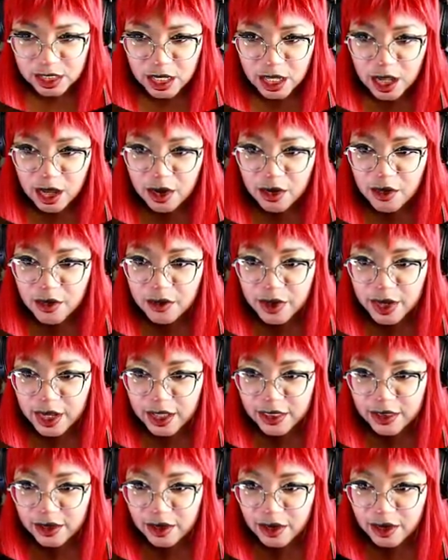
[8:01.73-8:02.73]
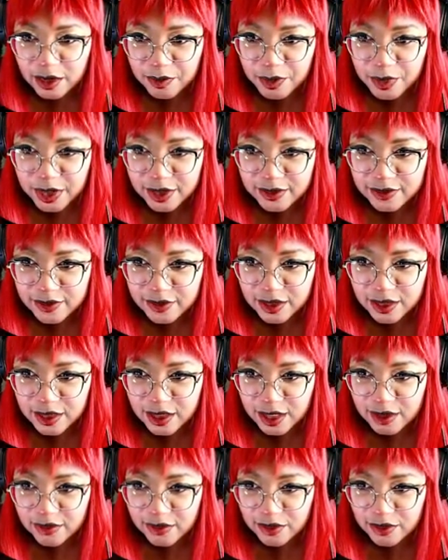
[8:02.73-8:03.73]
Oh, okay, they're already busted.
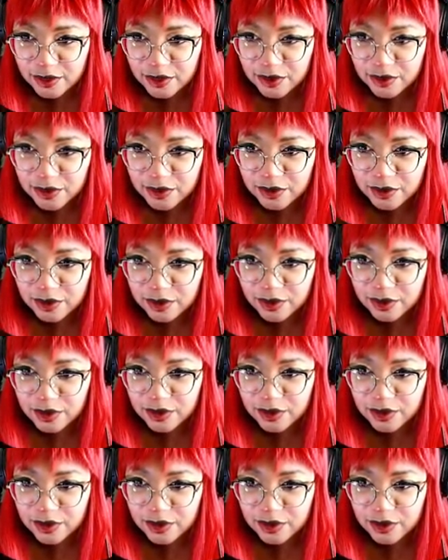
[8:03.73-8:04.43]
That's cool.